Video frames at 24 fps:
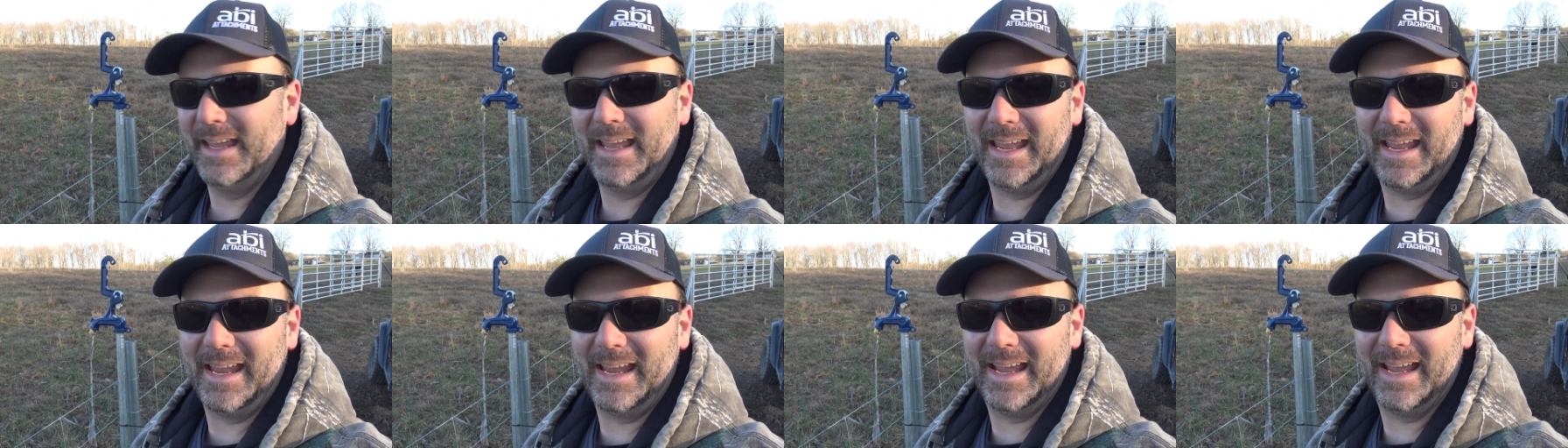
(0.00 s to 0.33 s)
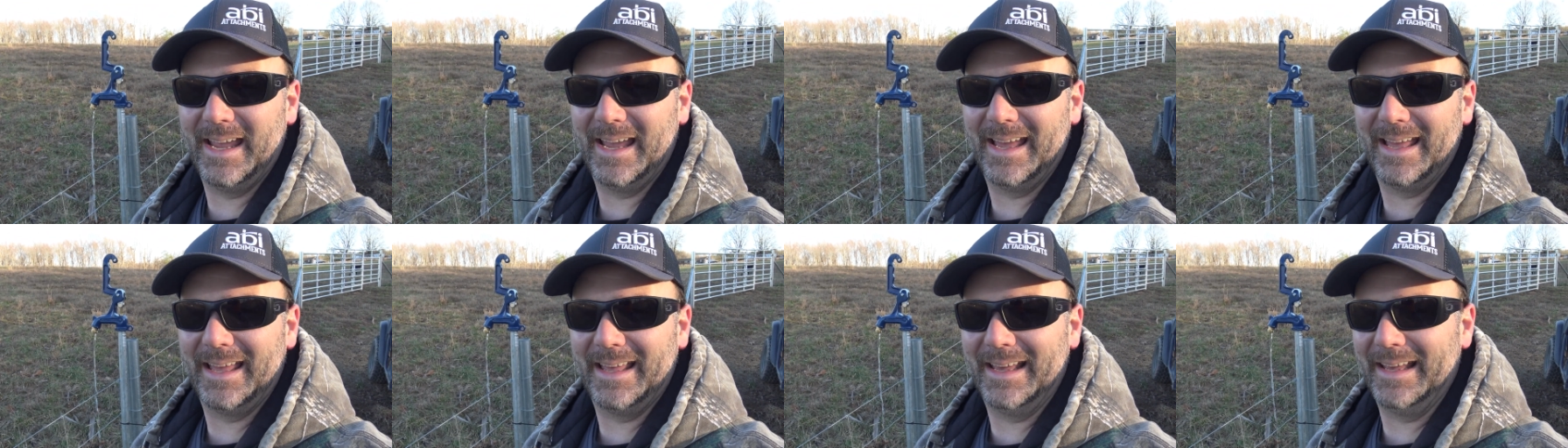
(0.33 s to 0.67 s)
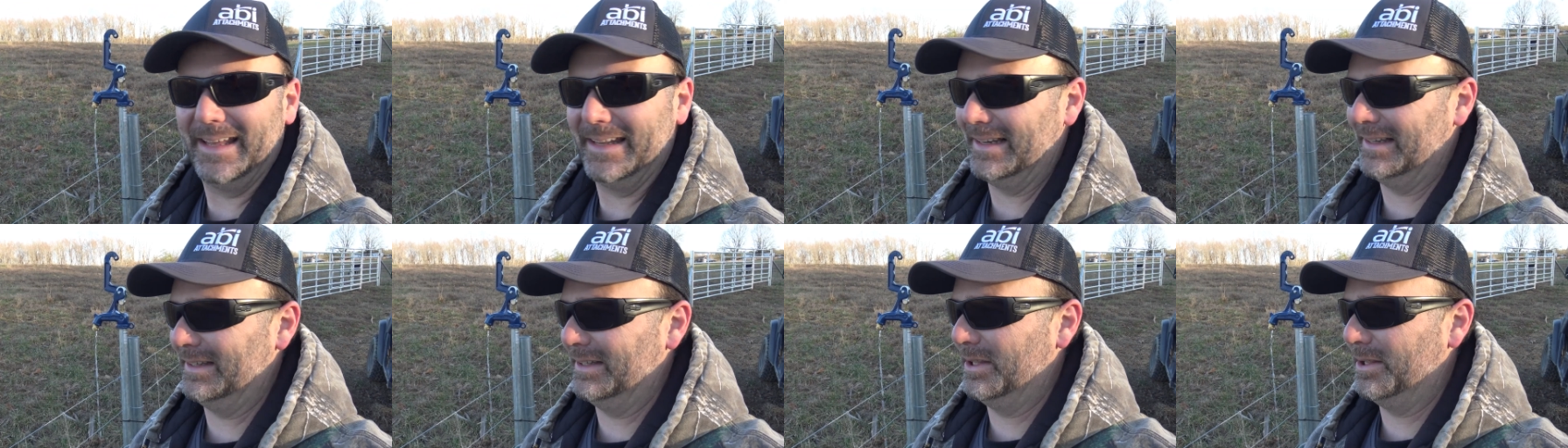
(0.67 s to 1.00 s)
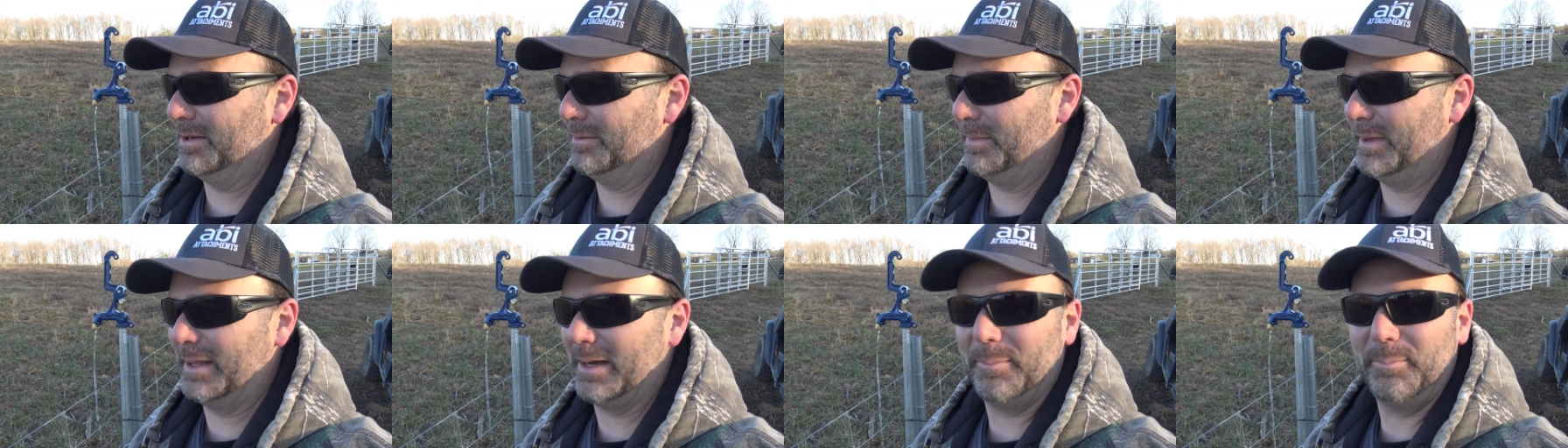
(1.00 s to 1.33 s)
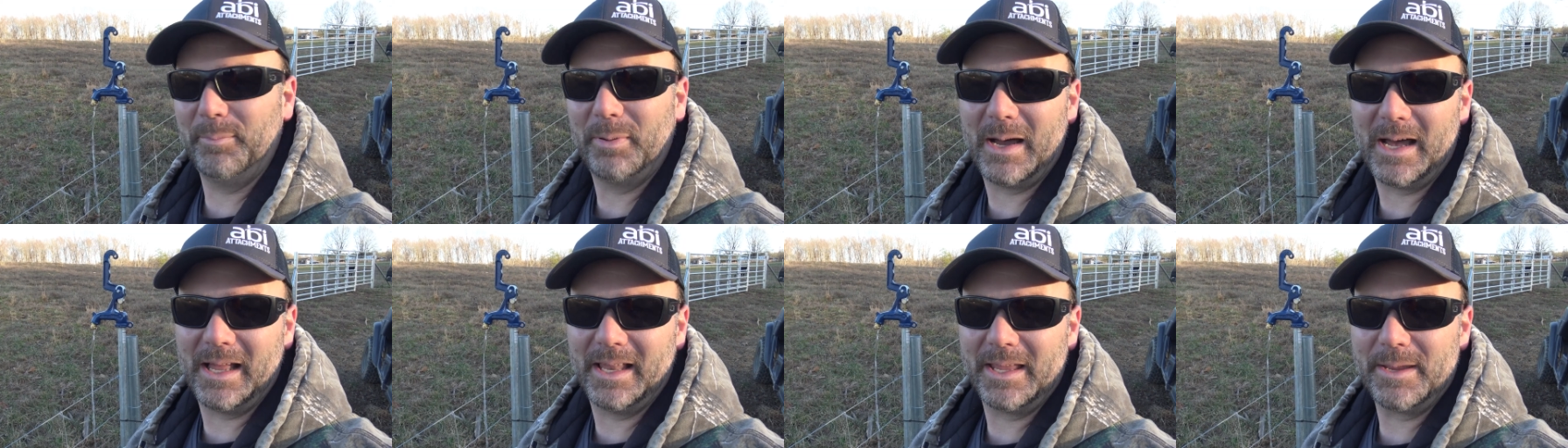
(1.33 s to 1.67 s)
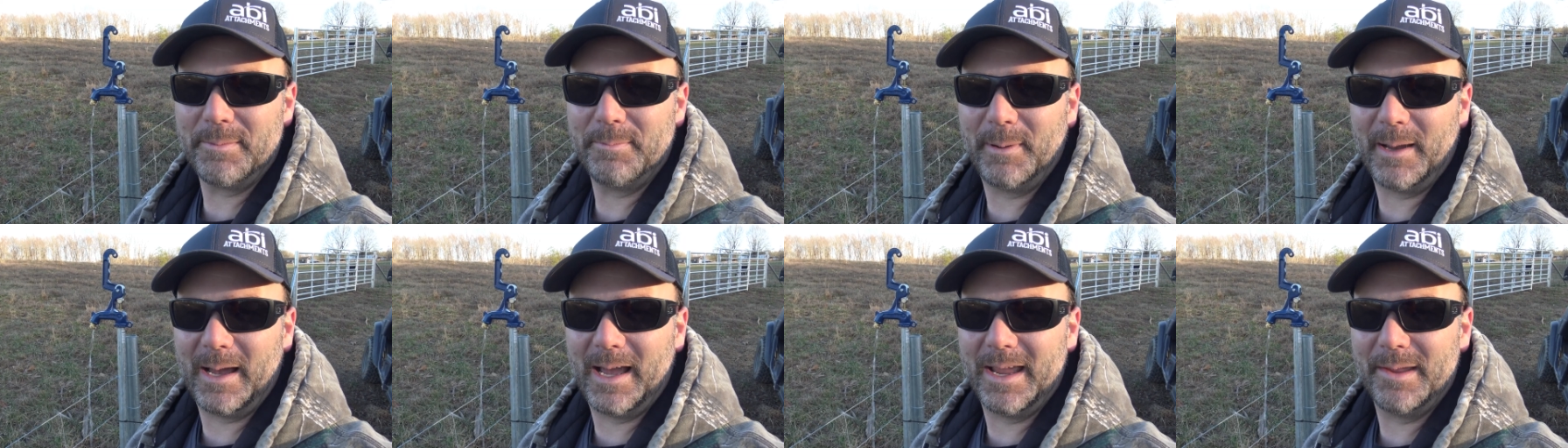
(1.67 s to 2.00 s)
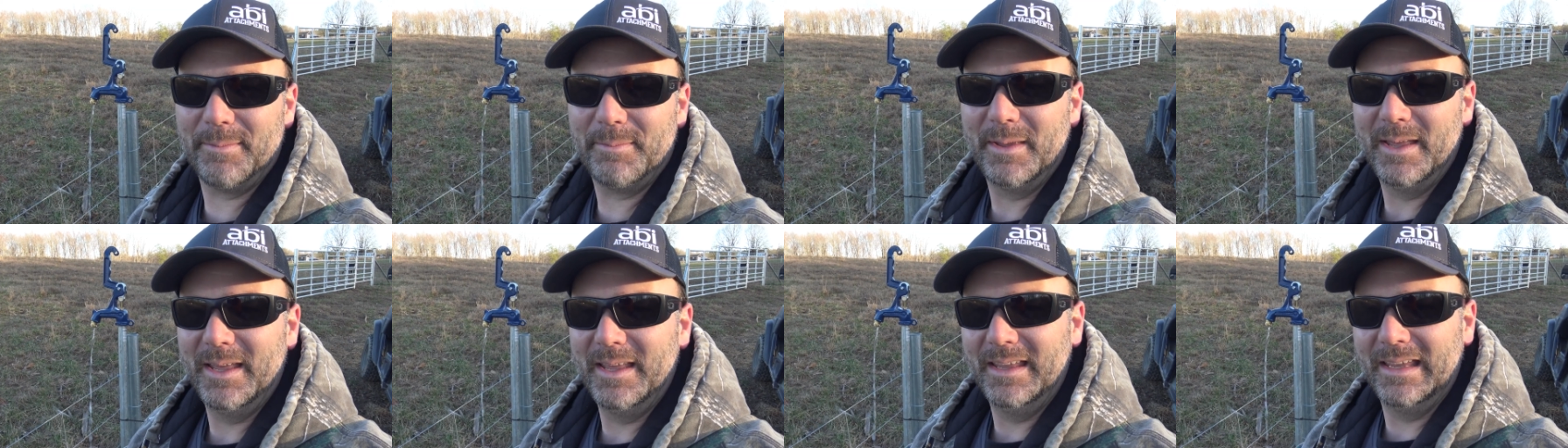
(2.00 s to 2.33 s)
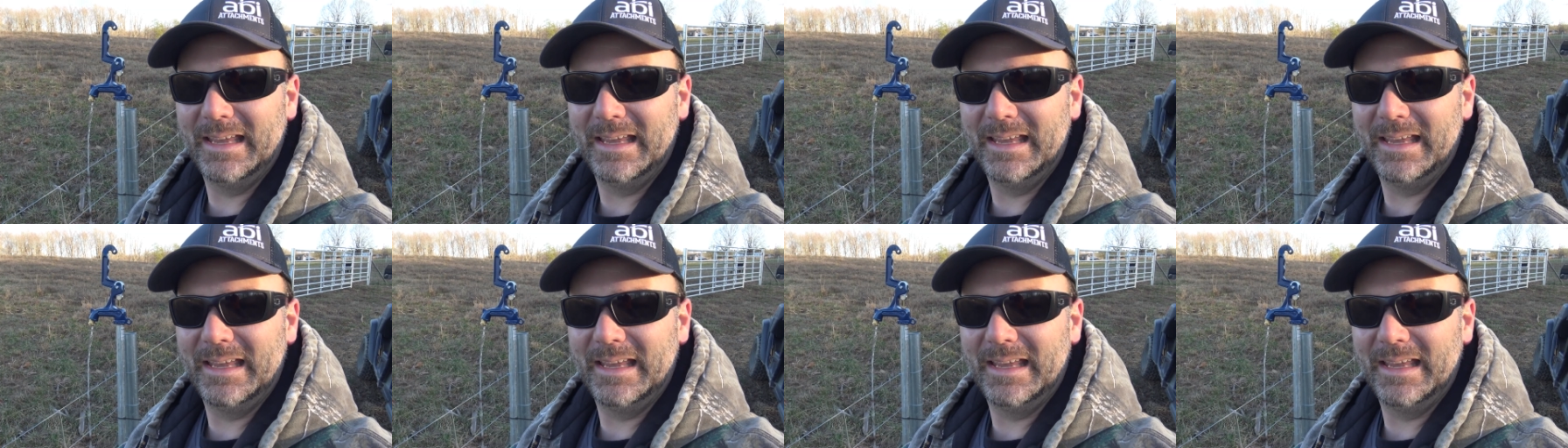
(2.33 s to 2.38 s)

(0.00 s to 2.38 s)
and a little bit of poly pipe,